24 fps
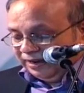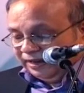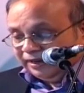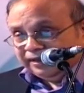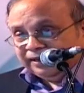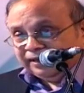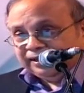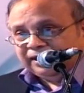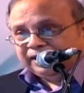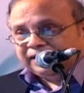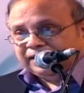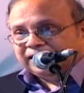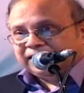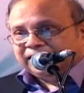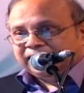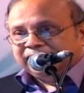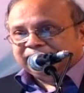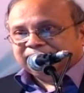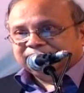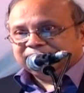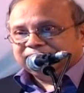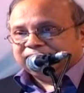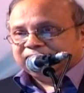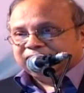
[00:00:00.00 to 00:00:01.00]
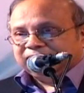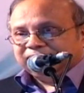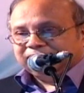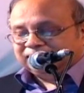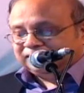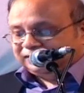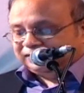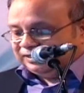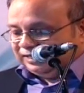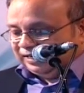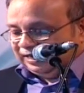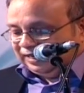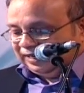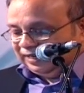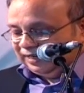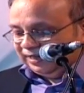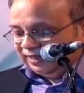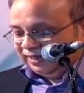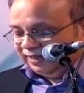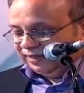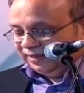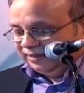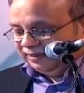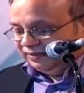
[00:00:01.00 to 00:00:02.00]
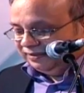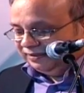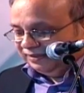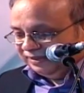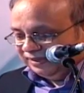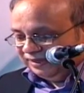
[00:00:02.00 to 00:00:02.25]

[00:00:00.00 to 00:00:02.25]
He has a stellar